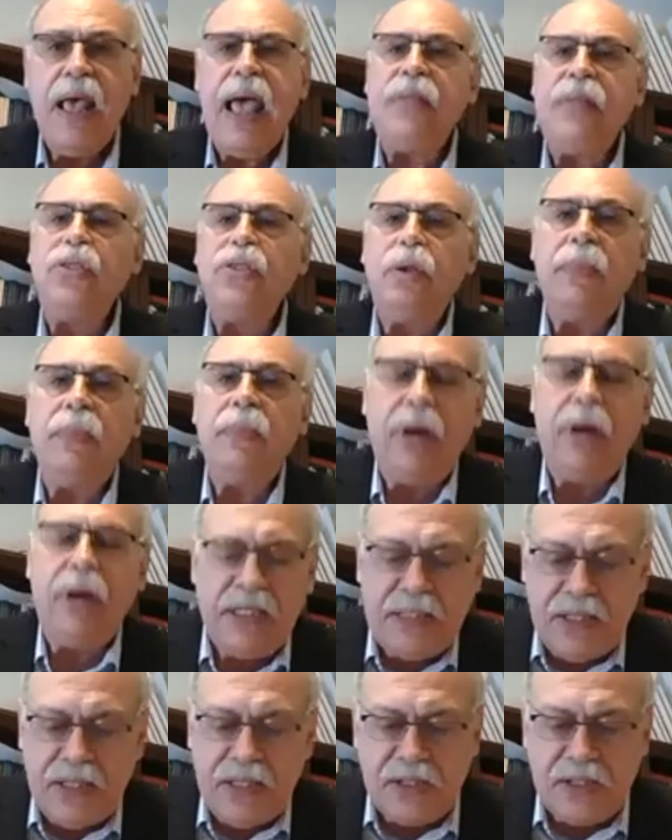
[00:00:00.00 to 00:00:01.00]
And the mere
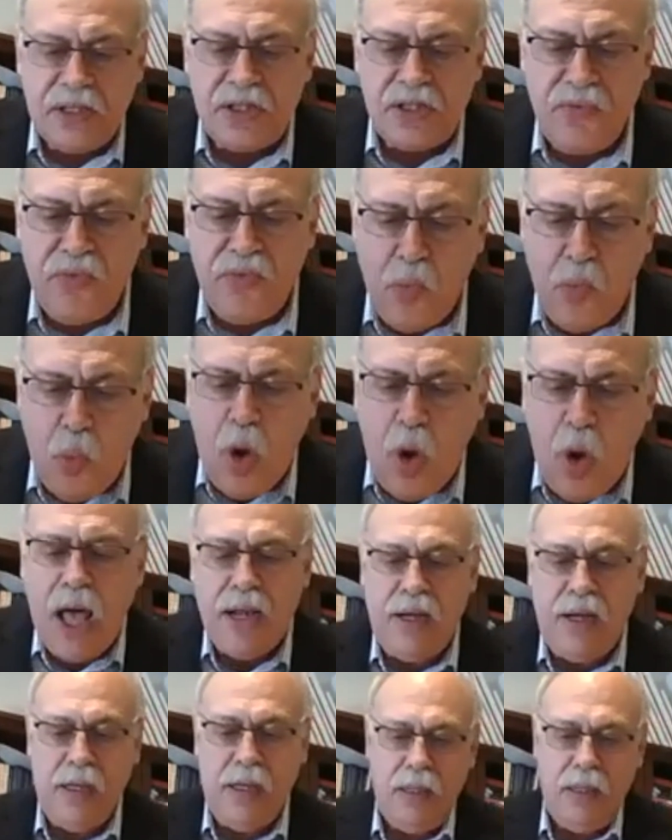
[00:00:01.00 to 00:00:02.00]
existence of
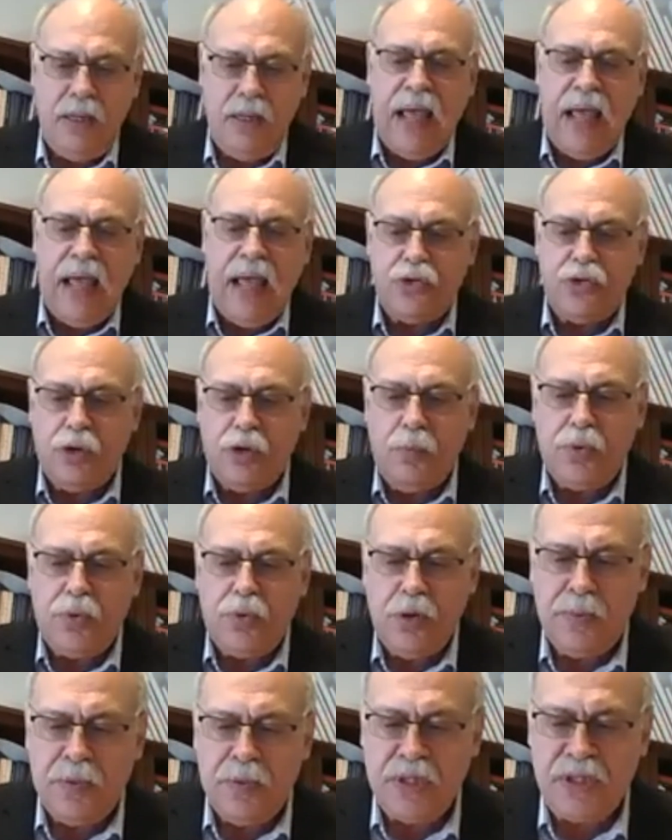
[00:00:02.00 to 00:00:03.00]
one natural
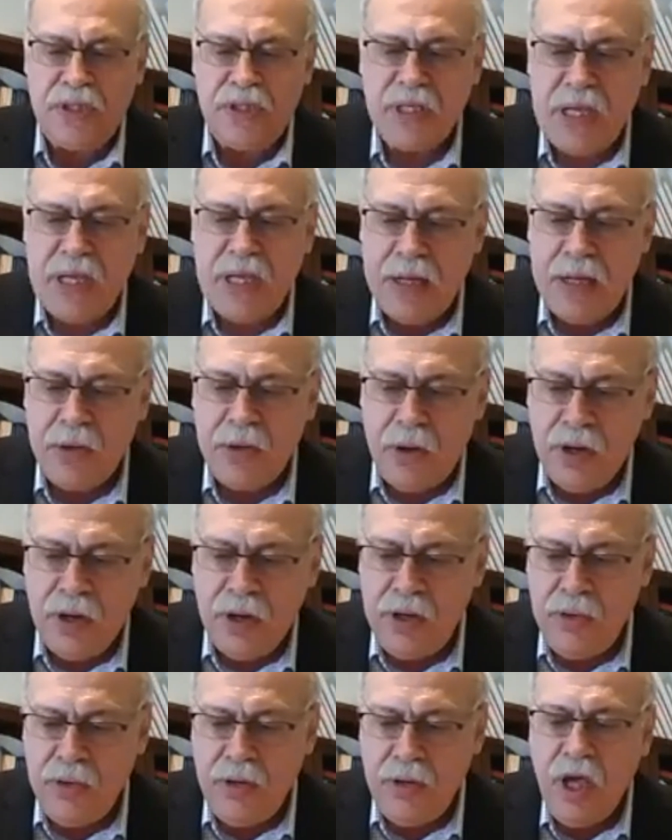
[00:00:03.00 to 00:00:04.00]
purpose, Kant
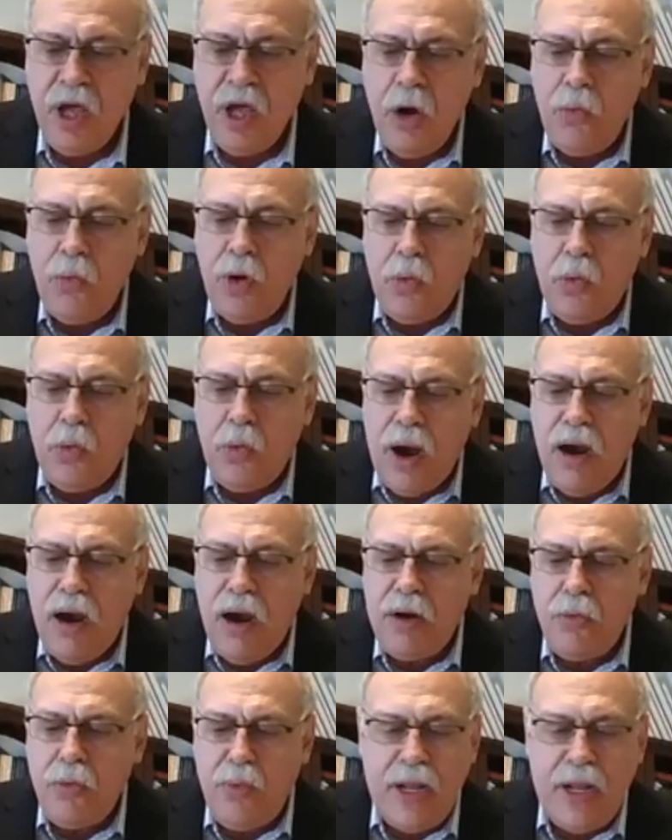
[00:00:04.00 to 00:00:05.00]
argued,
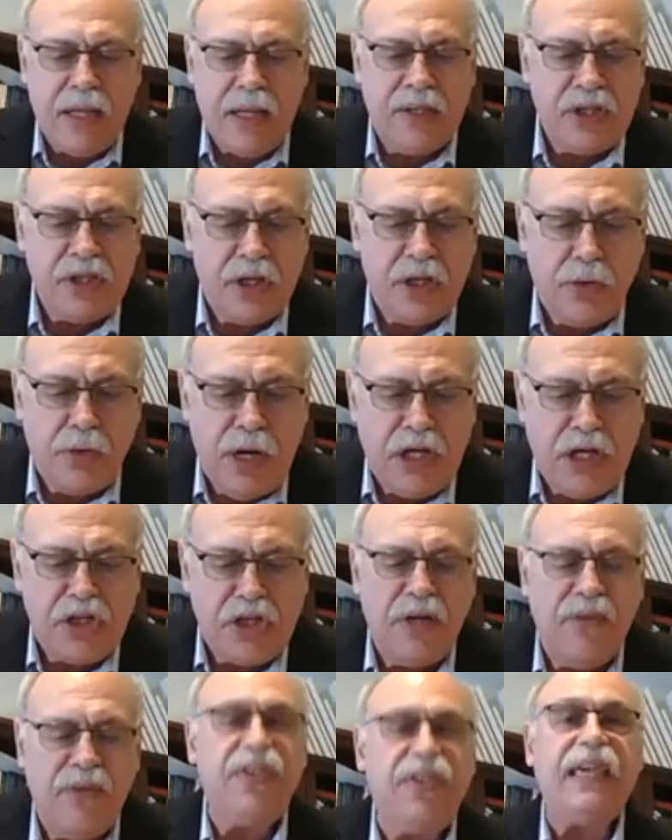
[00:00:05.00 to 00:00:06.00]
required a
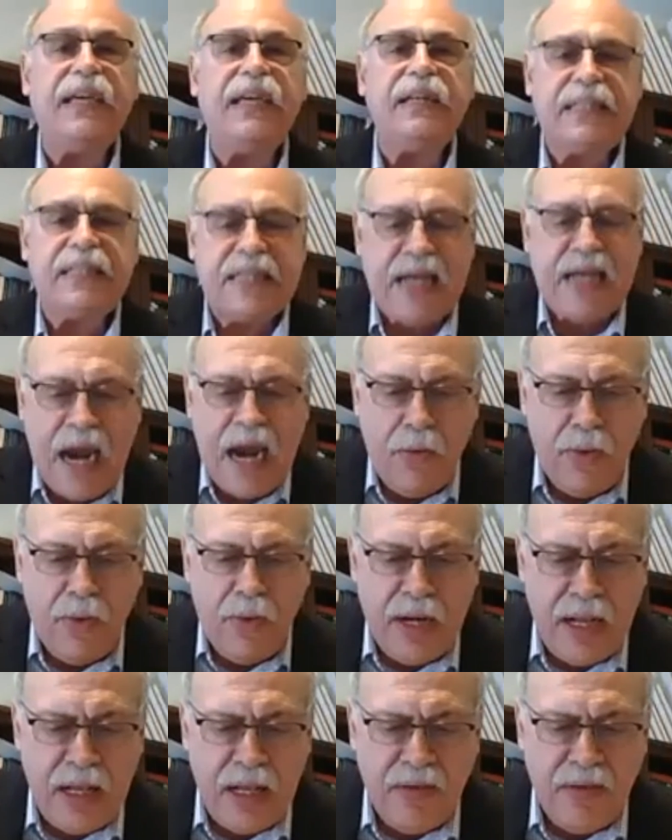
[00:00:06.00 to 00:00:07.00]
reconsideration of the
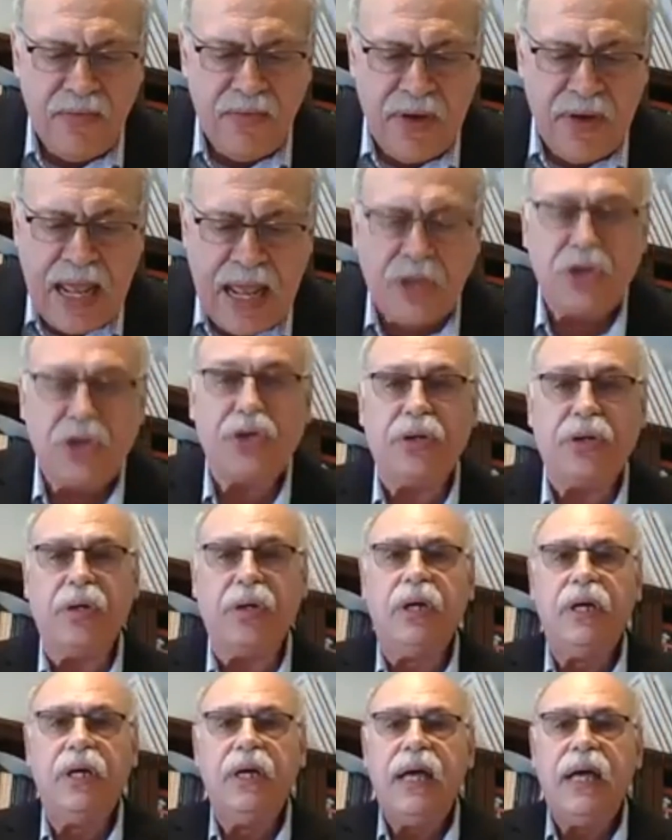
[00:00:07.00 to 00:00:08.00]
entirety of nature
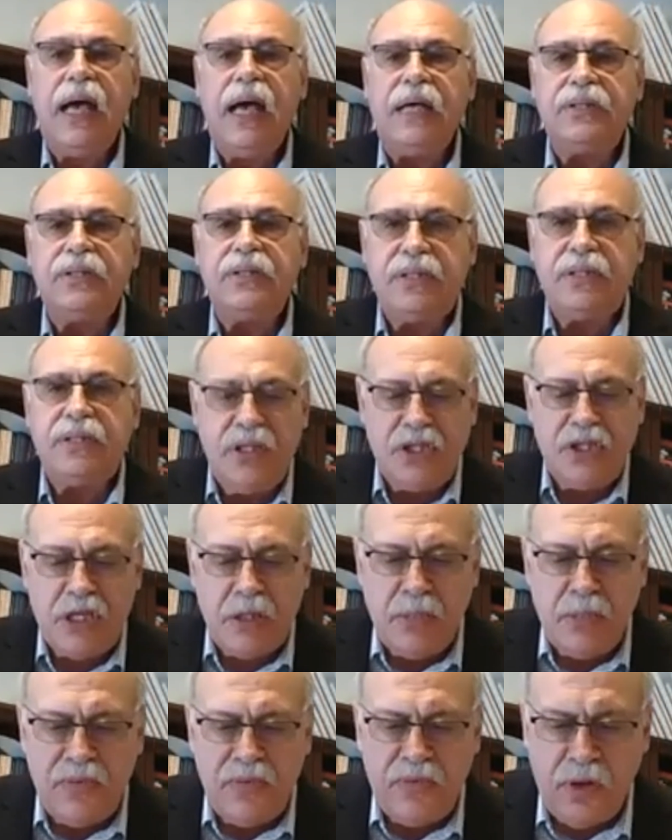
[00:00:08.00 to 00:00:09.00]
as a
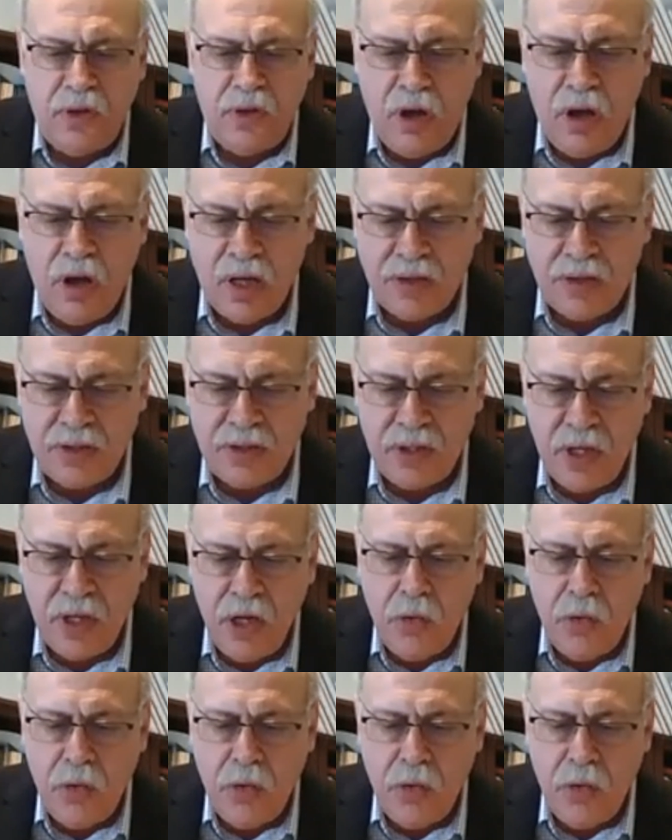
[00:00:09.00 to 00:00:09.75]
system of laws.